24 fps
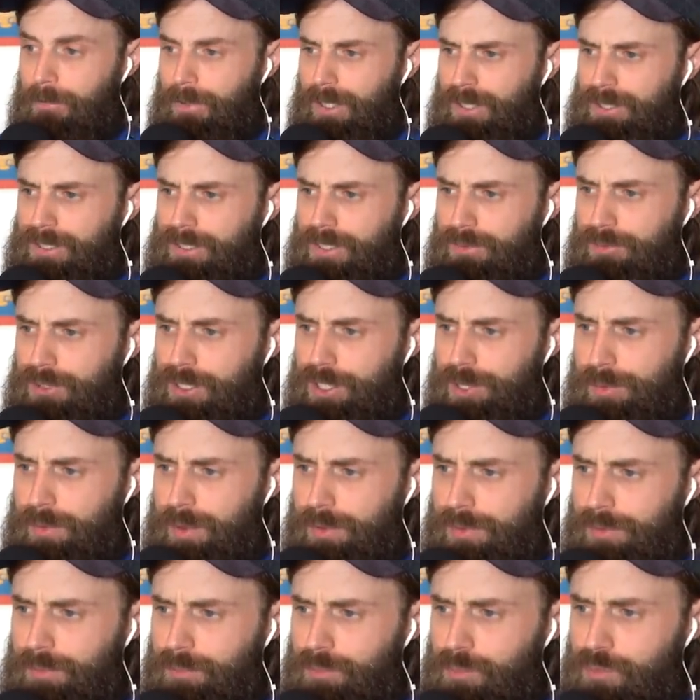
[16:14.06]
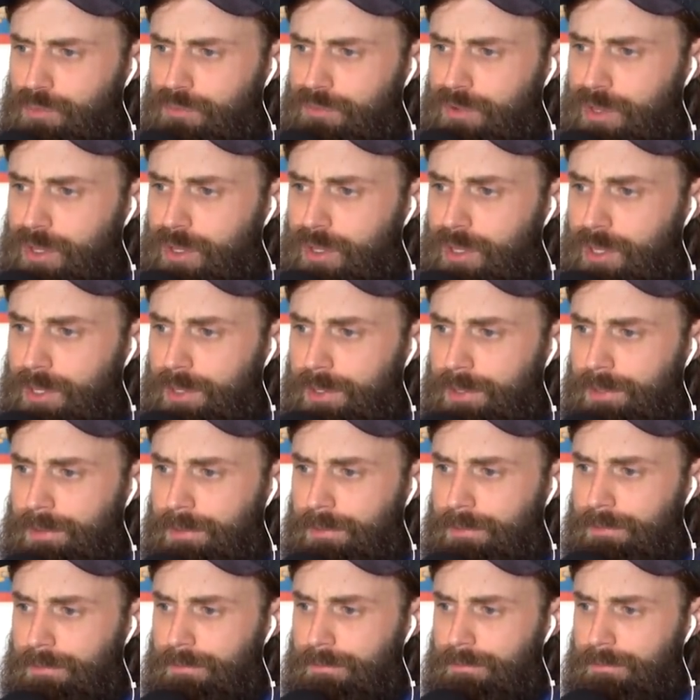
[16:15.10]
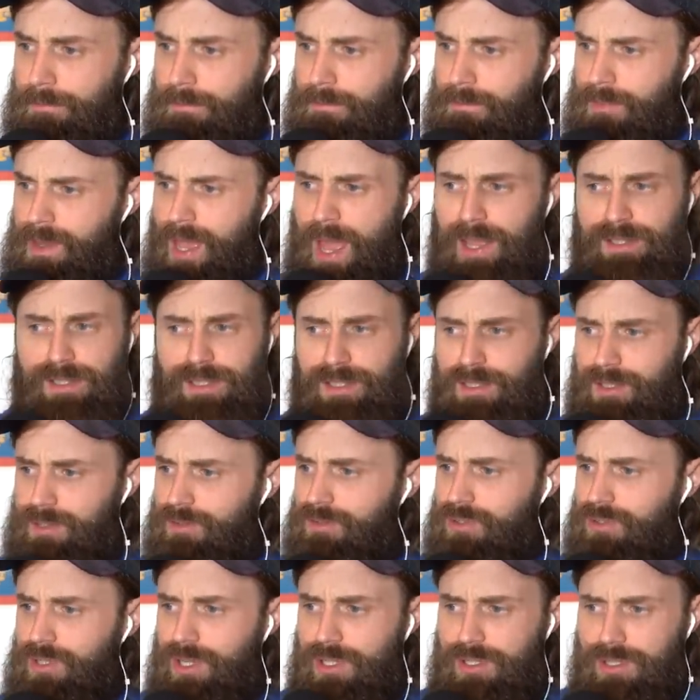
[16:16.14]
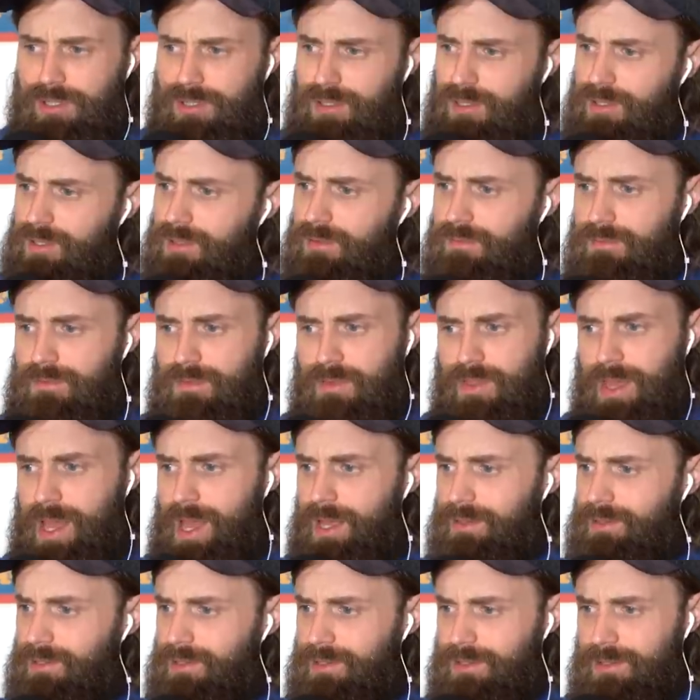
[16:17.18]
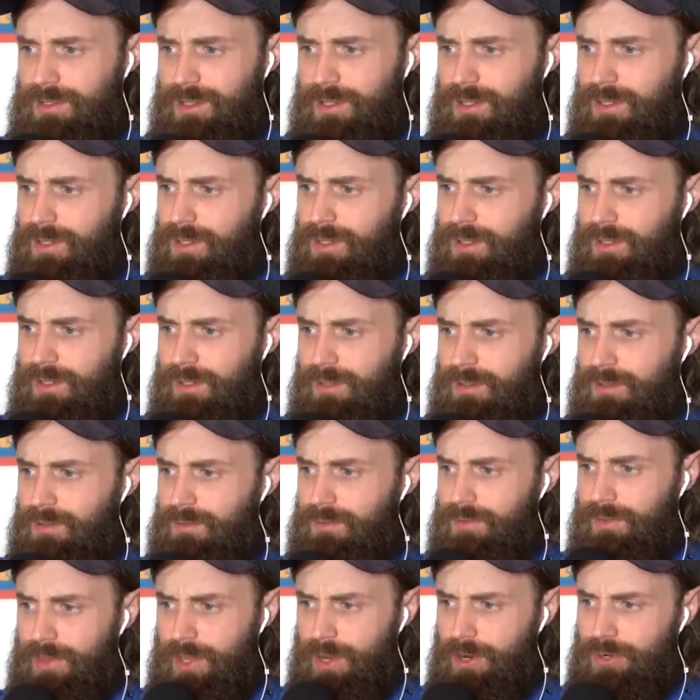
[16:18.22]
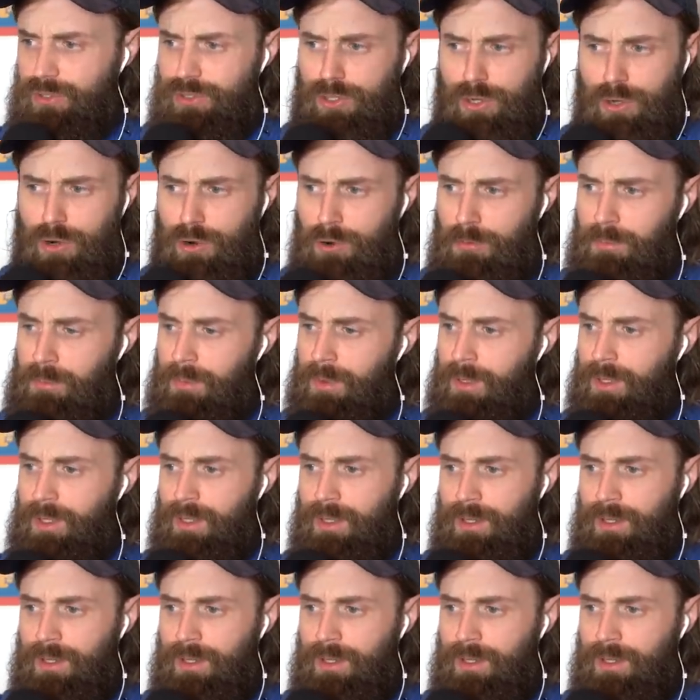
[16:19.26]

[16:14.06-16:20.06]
else do I want to say about the movie? Yes, just that there's hope.